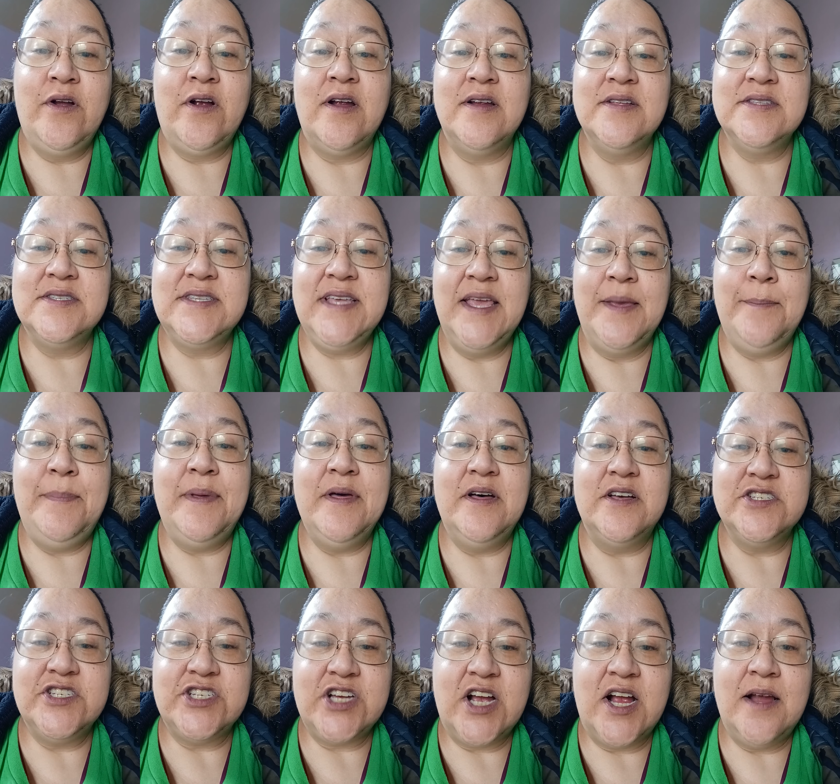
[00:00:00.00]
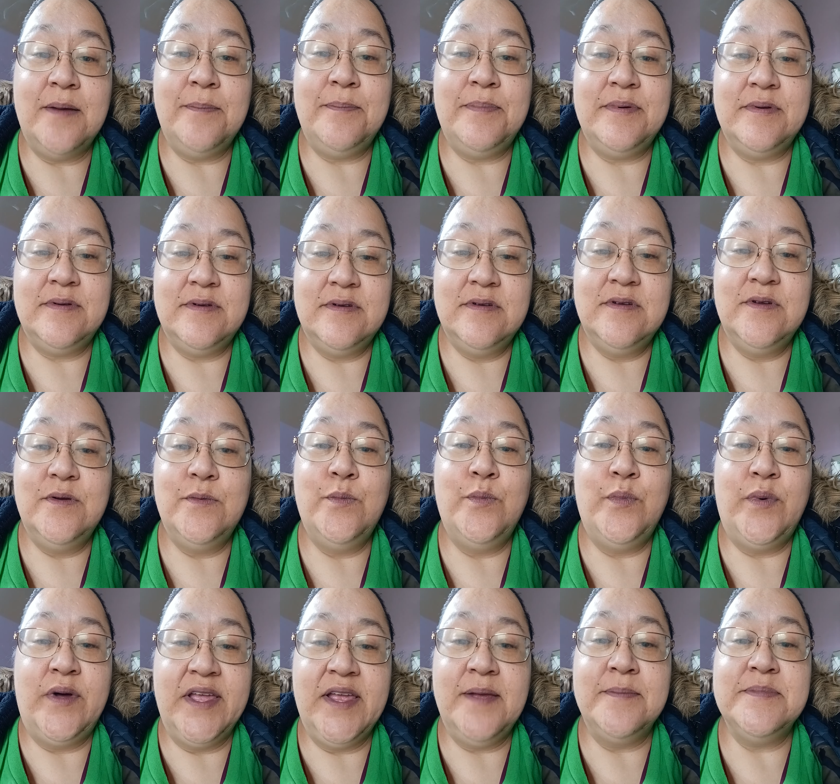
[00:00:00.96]
currency, Bill Sharp,
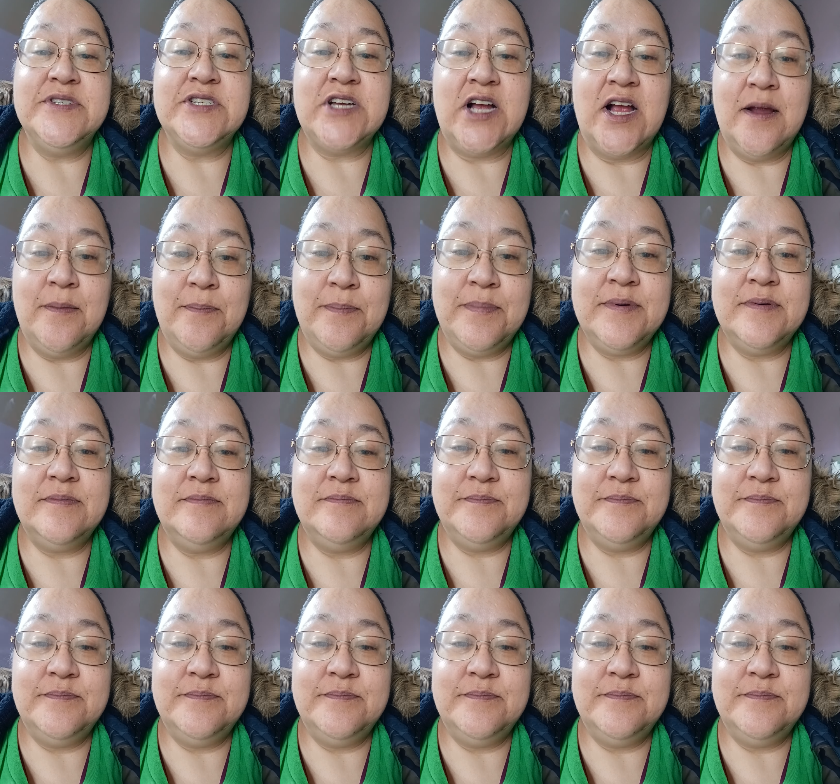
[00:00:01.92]
William Sharp.